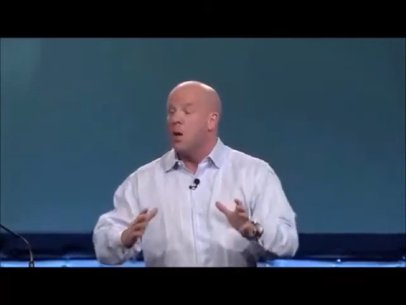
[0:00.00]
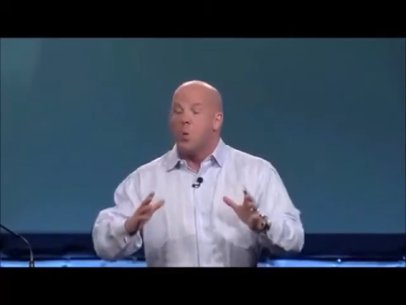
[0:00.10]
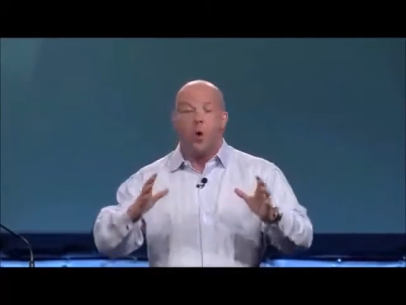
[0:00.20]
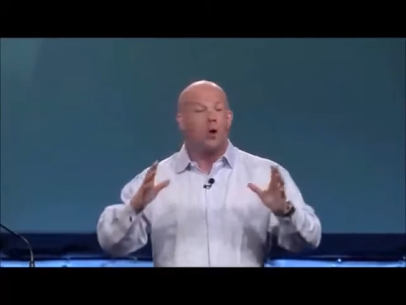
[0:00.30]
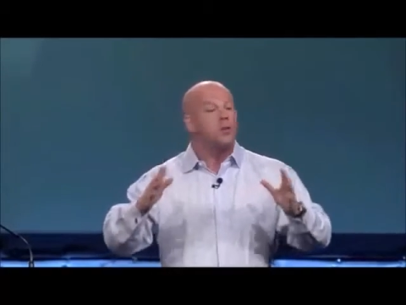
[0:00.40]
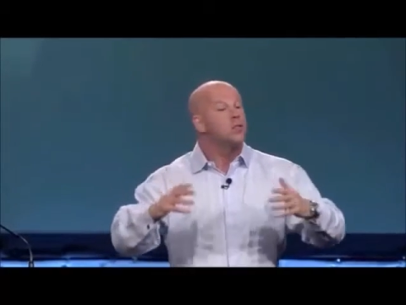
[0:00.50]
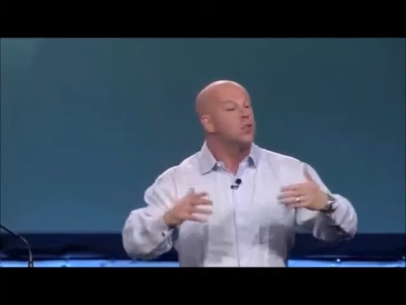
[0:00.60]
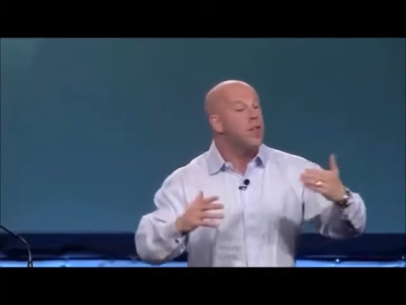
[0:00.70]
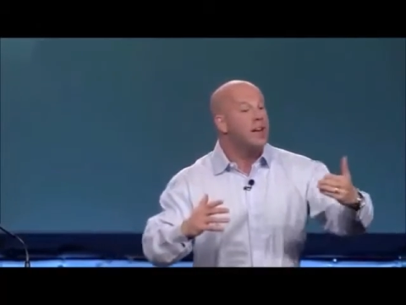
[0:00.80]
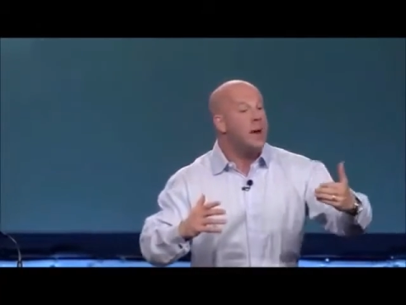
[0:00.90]
Well, so
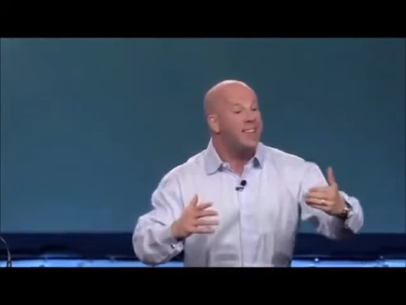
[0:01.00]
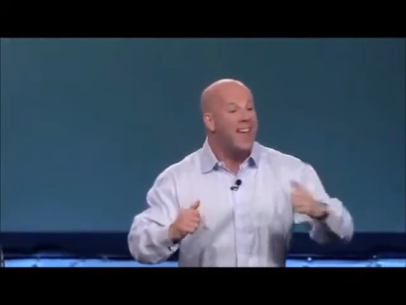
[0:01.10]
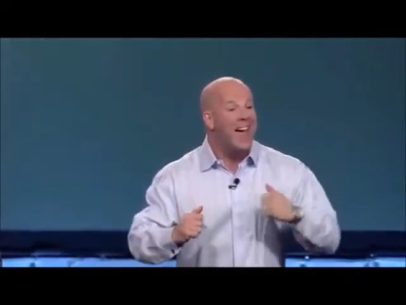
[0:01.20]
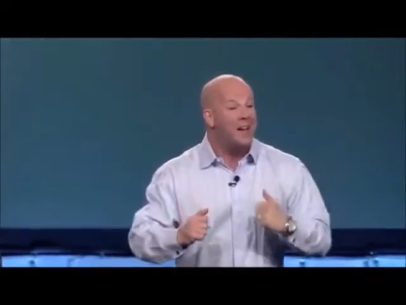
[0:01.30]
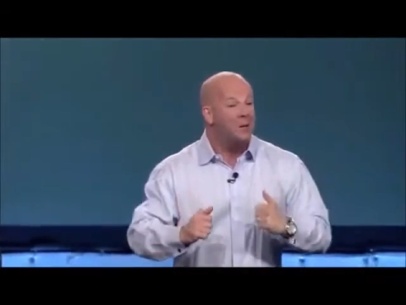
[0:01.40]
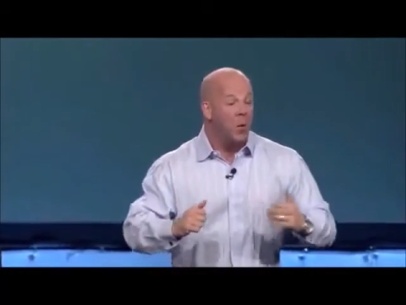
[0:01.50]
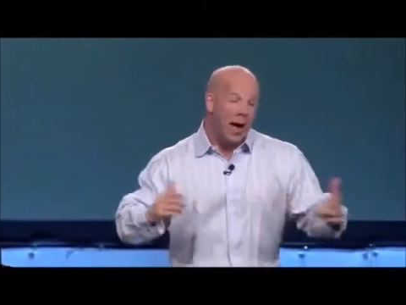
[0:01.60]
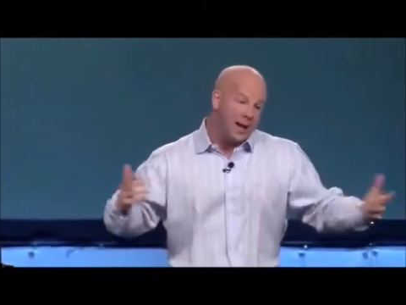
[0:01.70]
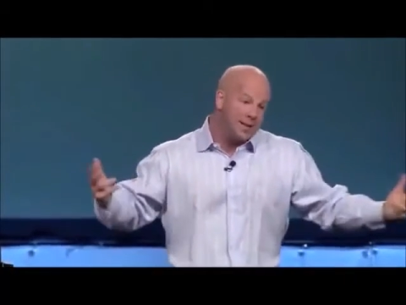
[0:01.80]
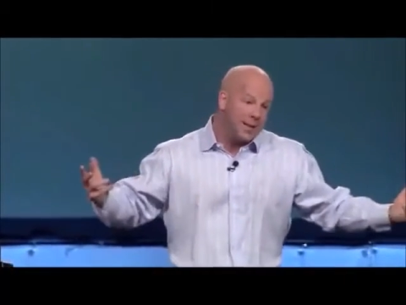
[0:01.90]
think about that. Well,
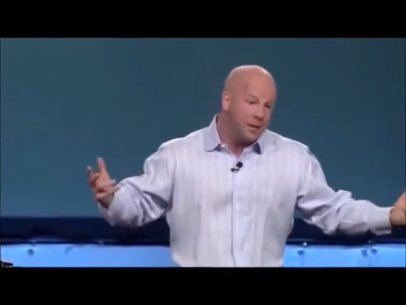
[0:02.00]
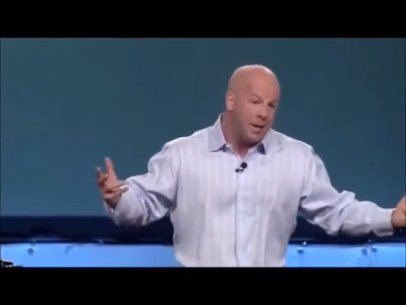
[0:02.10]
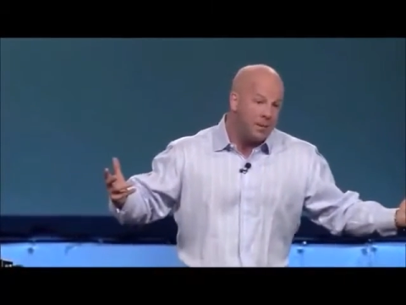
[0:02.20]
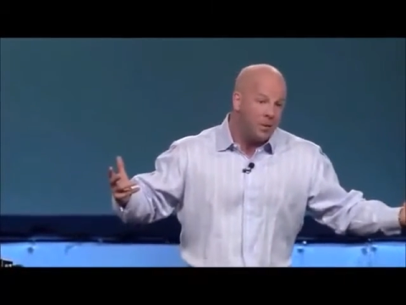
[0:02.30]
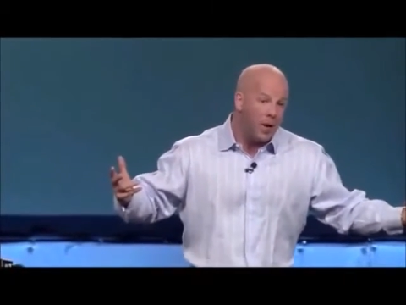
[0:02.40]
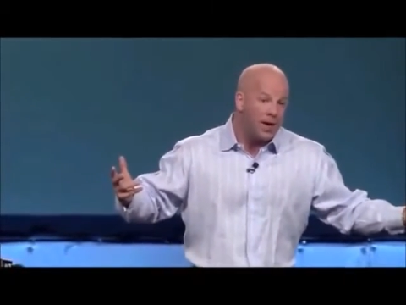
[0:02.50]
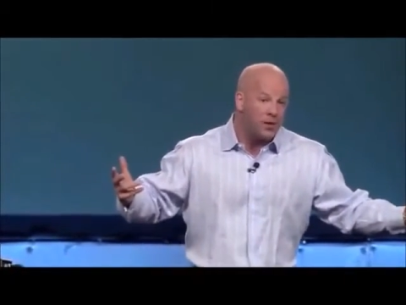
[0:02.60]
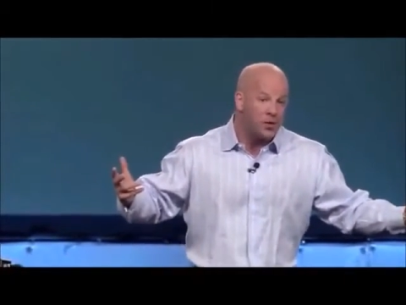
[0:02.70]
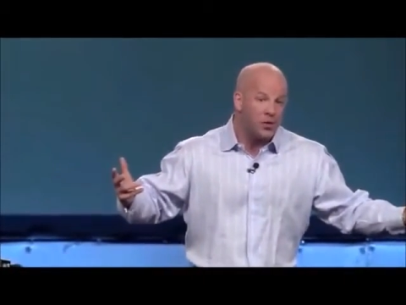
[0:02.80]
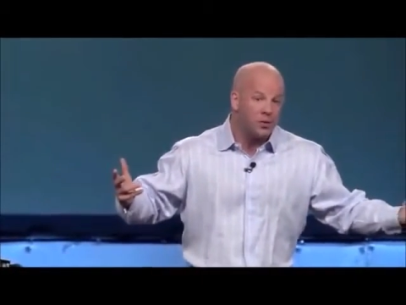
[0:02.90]
how's that gonna make me
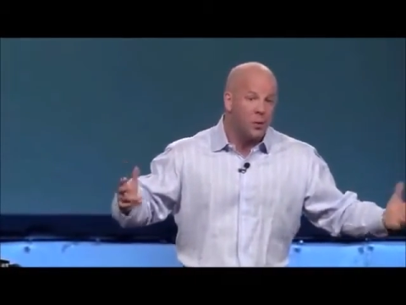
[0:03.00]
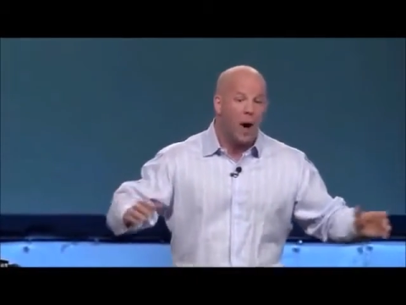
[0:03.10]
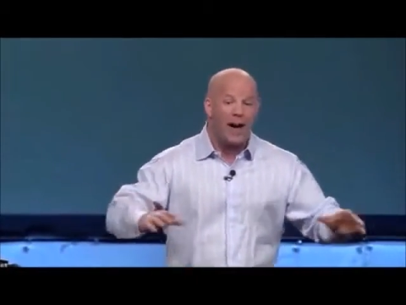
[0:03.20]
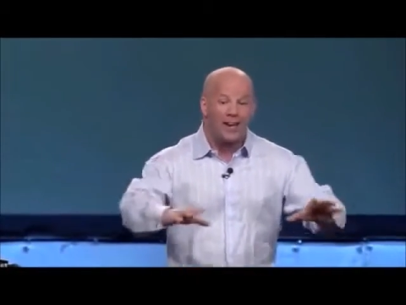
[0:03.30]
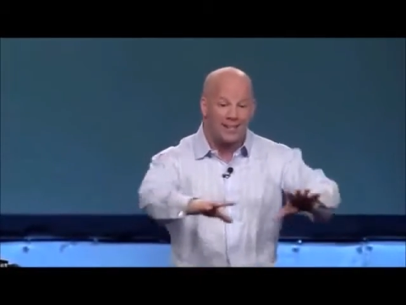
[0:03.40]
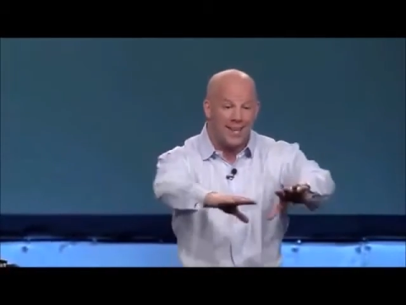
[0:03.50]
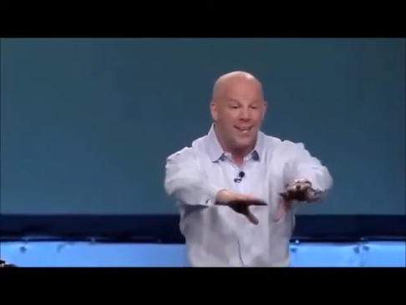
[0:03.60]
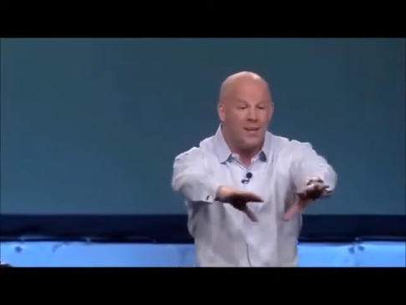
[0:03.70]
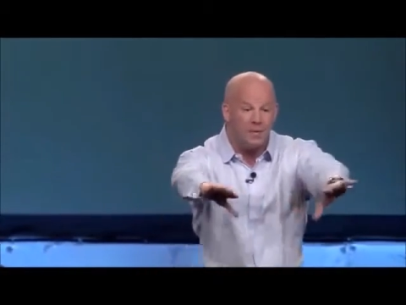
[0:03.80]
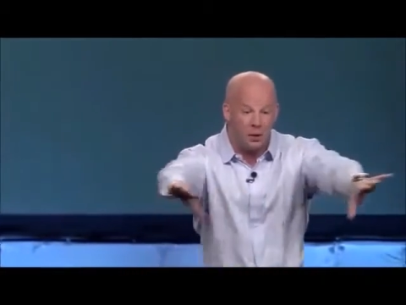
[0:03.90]
rich? Well, I get
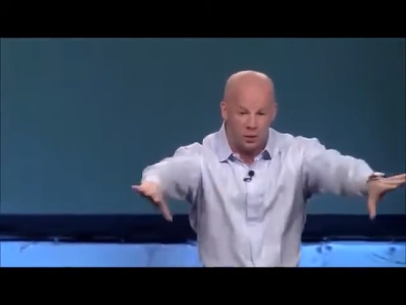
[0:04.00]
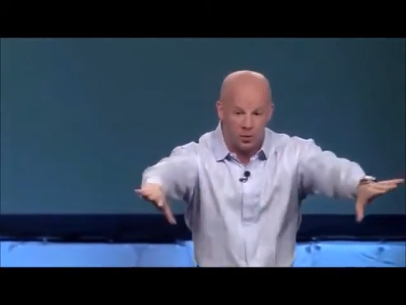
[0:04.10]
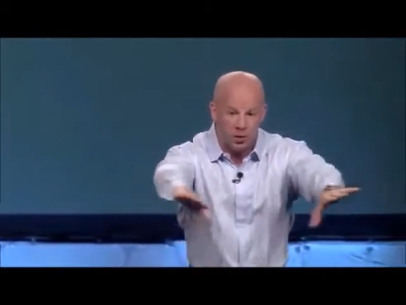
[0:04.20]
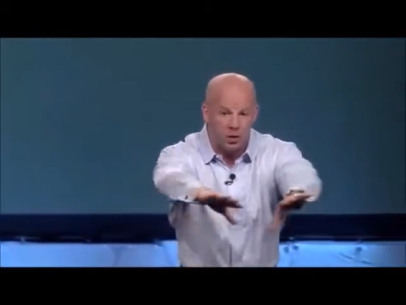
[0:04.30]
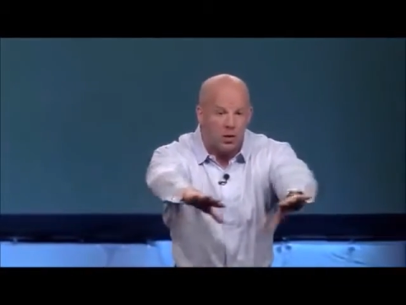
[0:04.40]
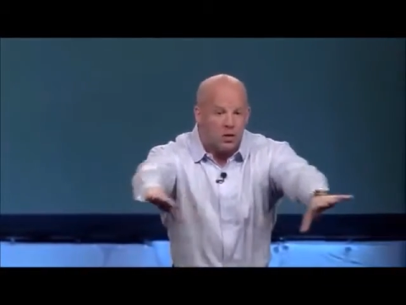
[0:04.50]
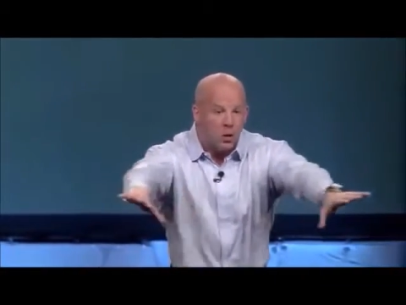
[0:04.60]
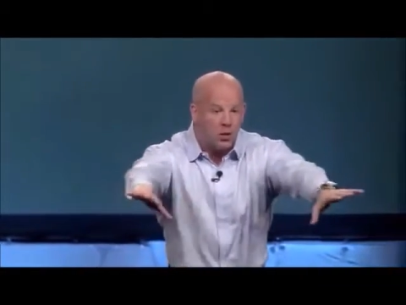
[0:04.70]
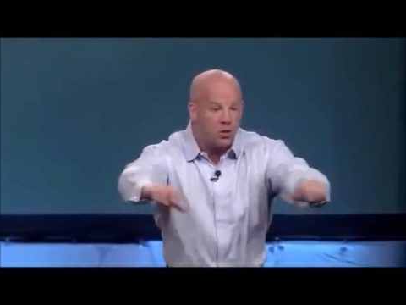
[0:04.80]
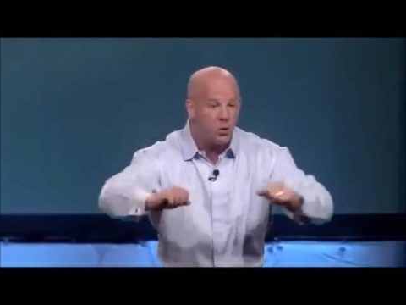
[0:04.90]
10 of you
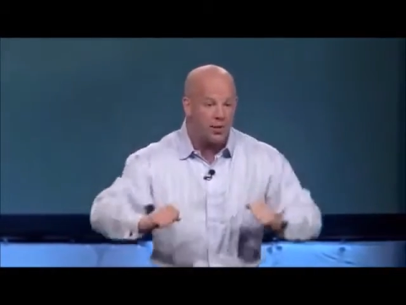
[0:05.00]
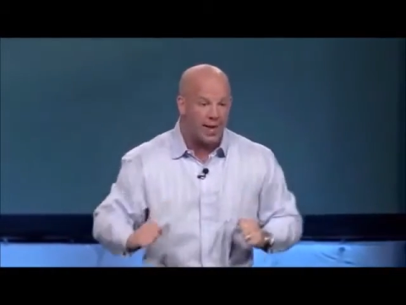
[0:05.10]
doing 2 a